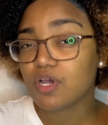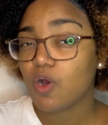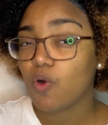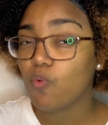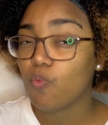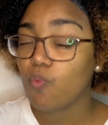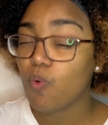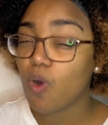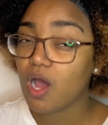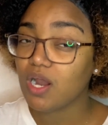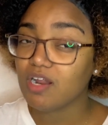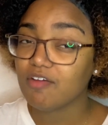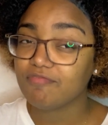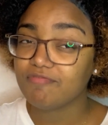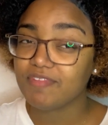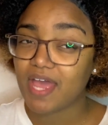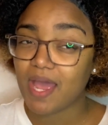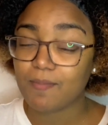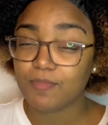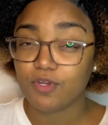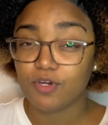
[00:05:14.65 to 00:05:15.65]
One of
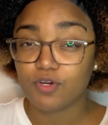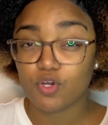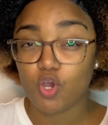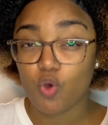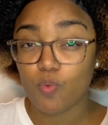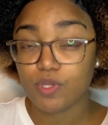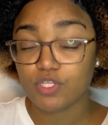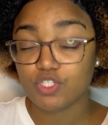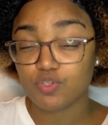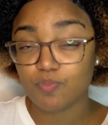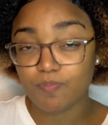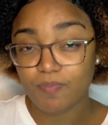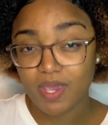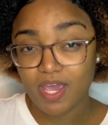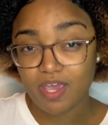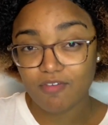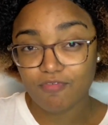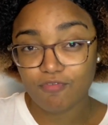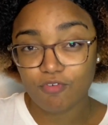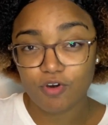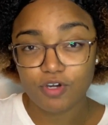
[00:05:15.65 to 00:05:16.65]
them you're going to
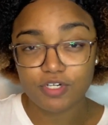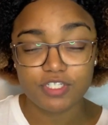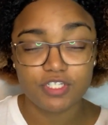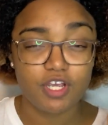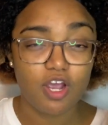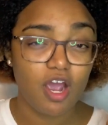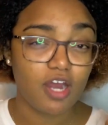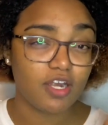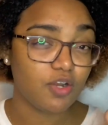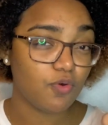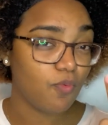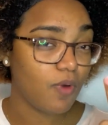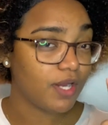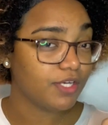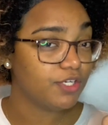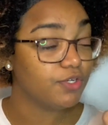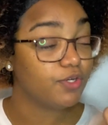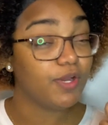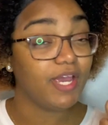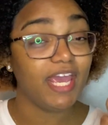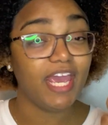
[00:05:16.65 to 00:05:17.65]
pay for, the other one
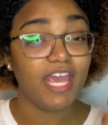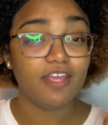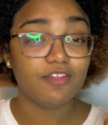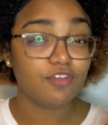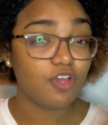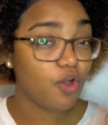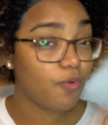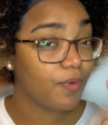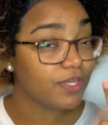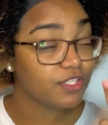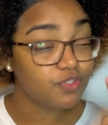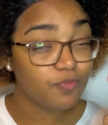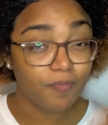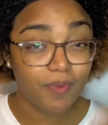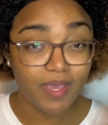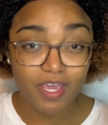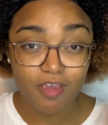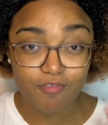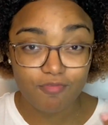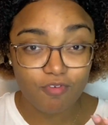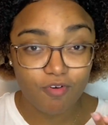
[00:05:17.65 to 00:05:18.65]
you ain't going to
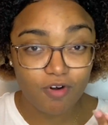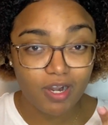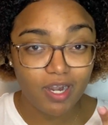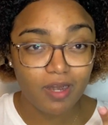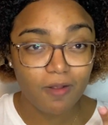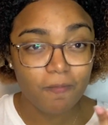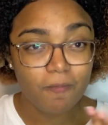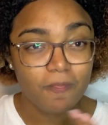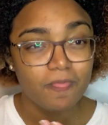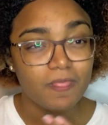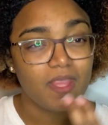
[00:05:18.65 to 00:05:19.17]
pay for.